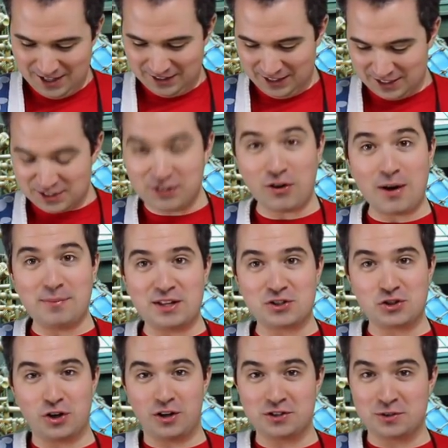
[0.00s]
Let's grab that
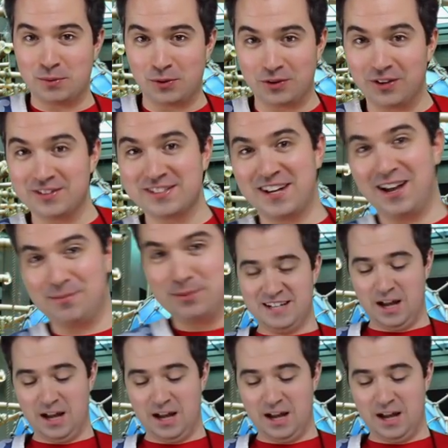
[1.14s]
sauce and pour it on top.